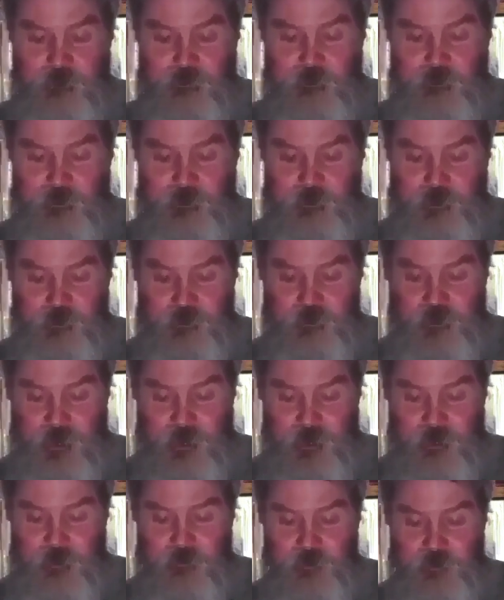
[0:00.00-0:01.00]
The first who
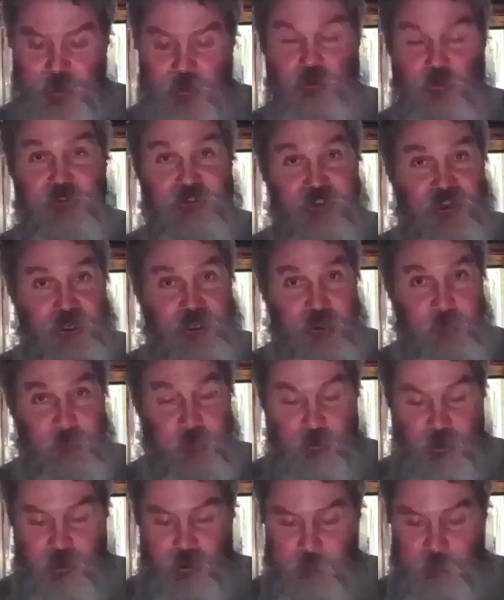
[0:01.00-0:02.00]
settled in their
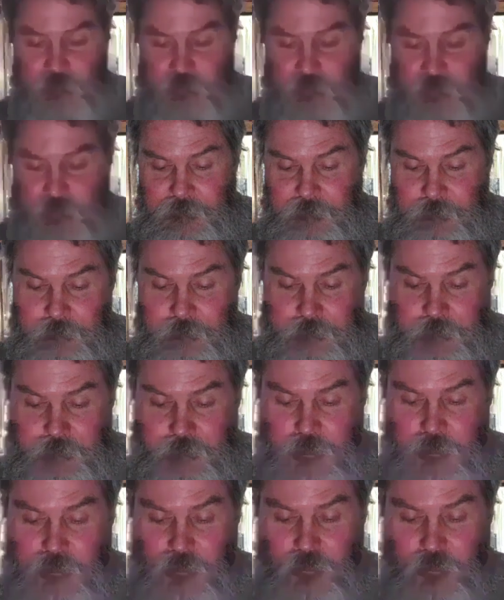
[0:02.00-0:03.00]
towns on their
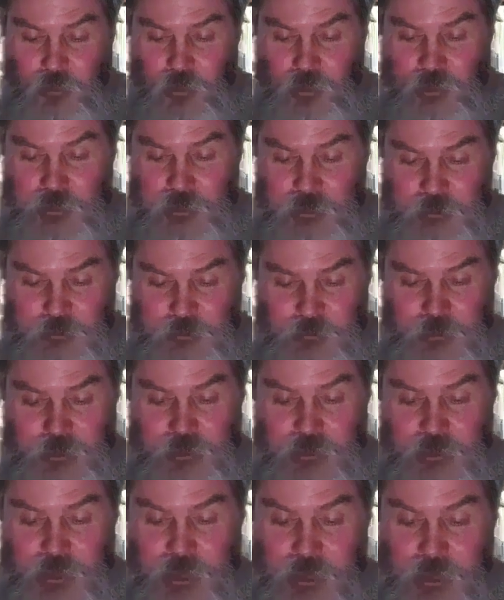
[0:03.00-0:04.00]
property
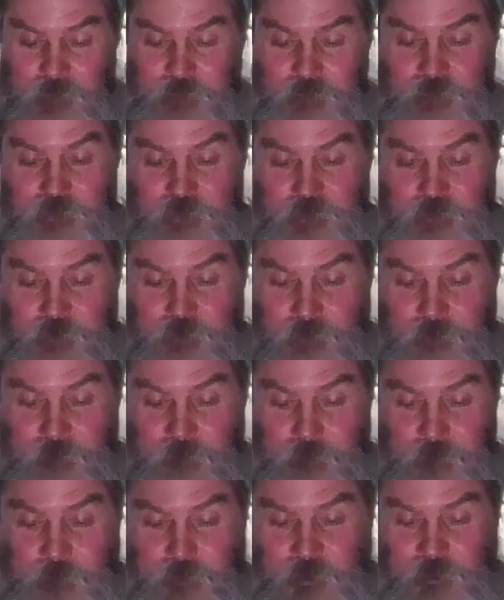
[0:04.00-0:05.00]
were
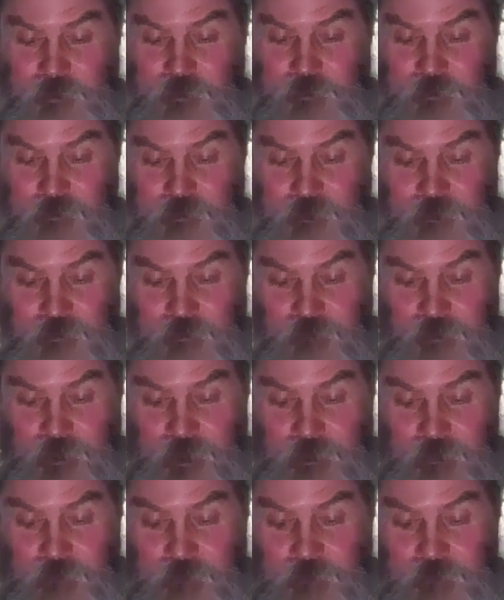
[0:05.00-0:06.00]
Israelites,
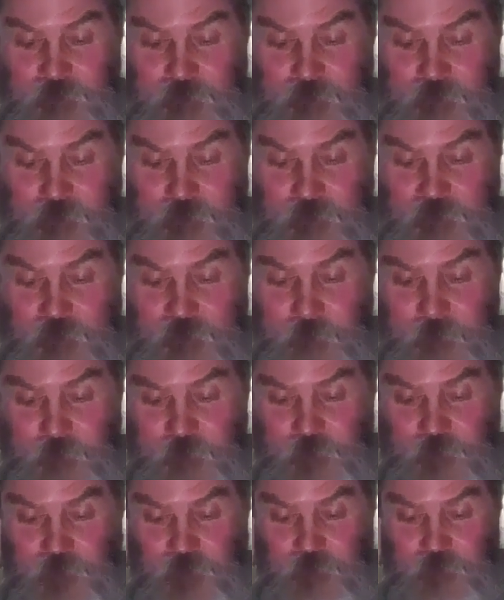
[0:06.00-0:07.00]
priests,
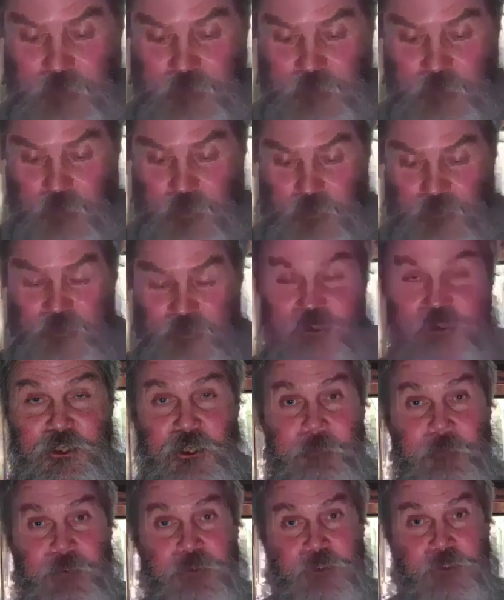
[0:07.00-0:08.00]
Levites, and temple
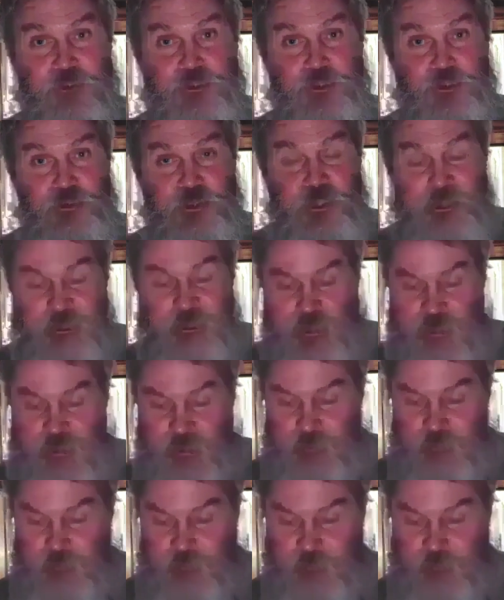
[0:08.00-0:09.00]
servants, while some
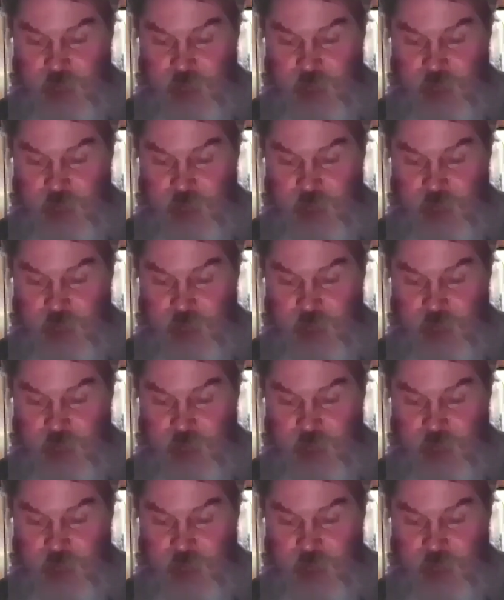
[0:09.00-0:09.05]
of the